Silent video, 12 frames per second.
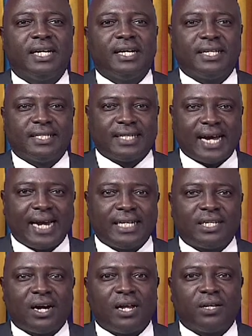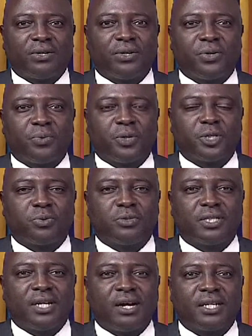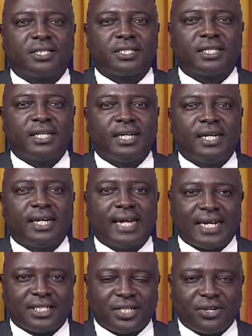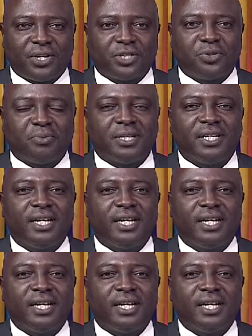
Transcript: the Sand Dollar, which was launched last year in Exuma.